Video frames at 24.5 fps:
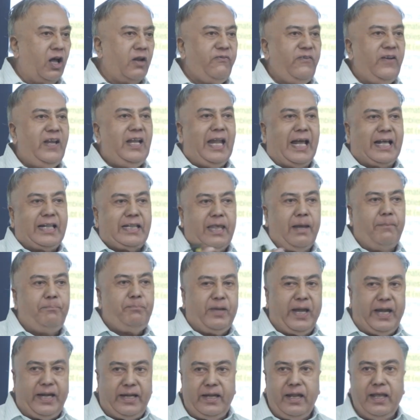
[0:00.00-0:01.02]
or feel
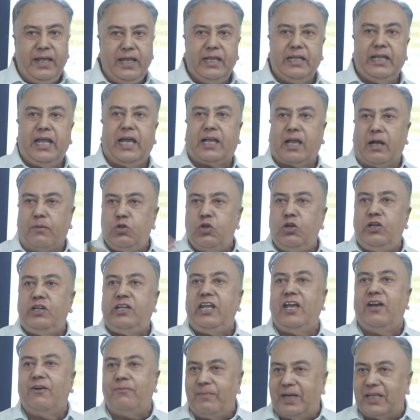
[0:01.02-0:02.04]
accepted in a
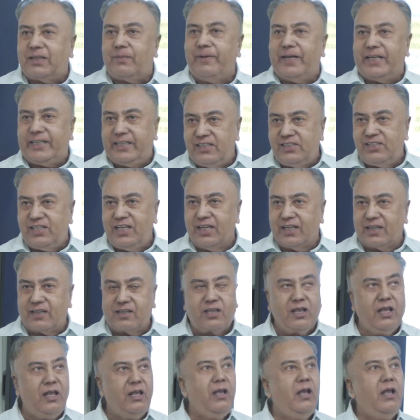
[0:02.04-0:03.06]
community of
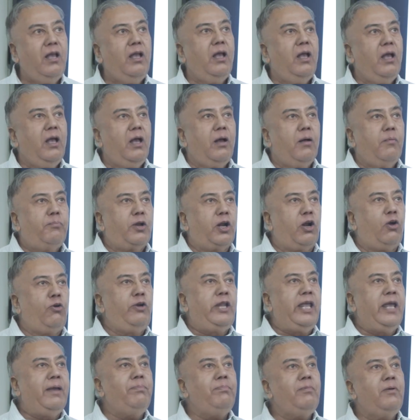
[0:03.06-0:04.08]
mathematicians.
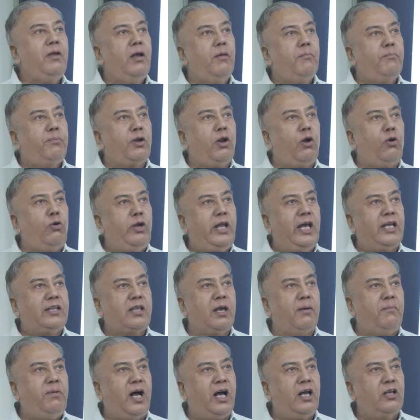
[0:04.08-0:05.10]
Praudhim, praudha
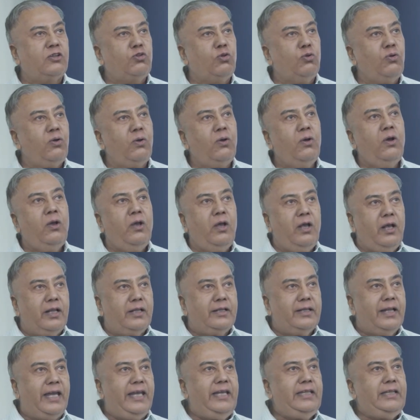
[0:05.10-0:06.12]
sabhasu,
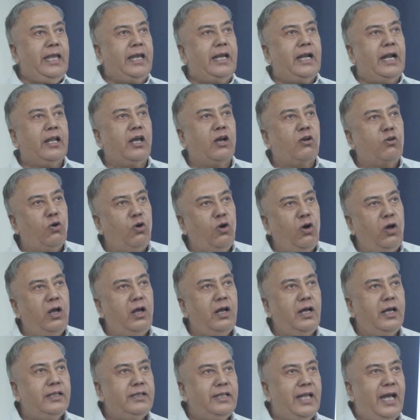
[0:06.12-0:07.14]
naiti ganako,
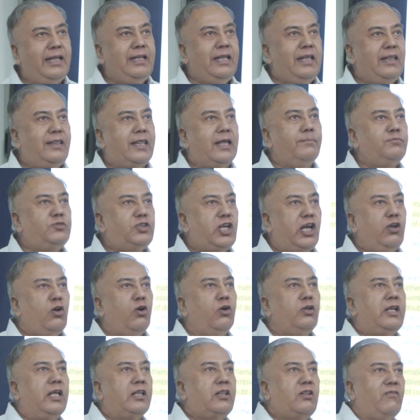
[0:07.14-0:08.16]
na
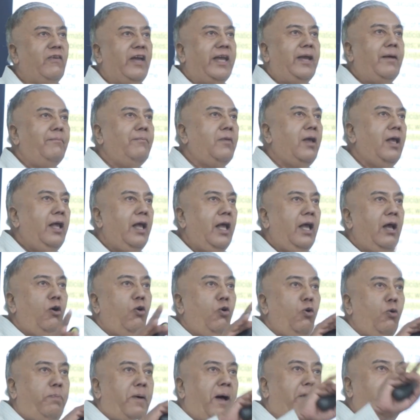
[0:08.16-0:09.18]
nitsamshayo na swayam,
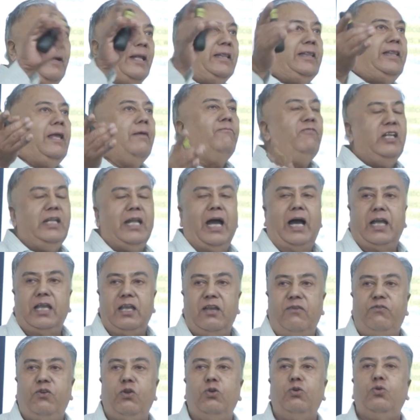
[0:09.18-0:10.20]
upapattim vina.
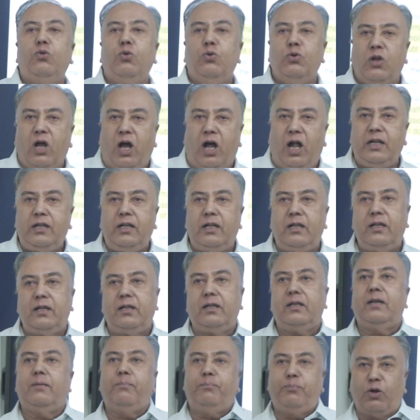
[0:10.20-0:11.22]
If you do not
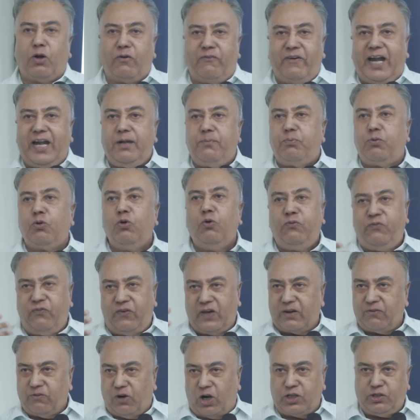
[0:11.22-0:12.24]
provide proof
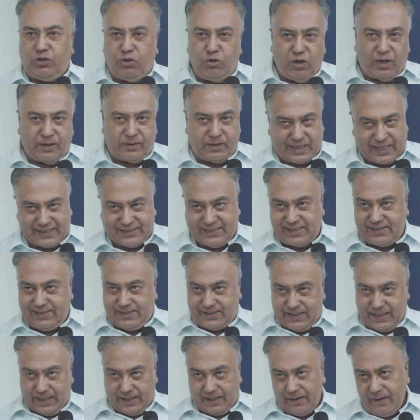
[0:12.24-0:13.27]
for what you are
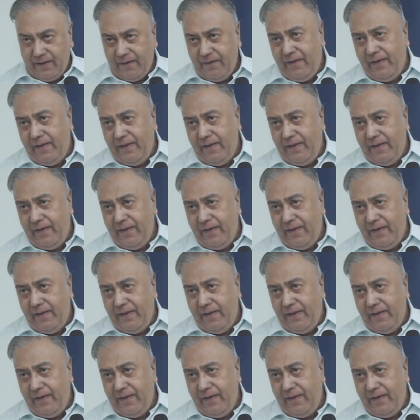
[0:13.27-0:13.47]
suggesting,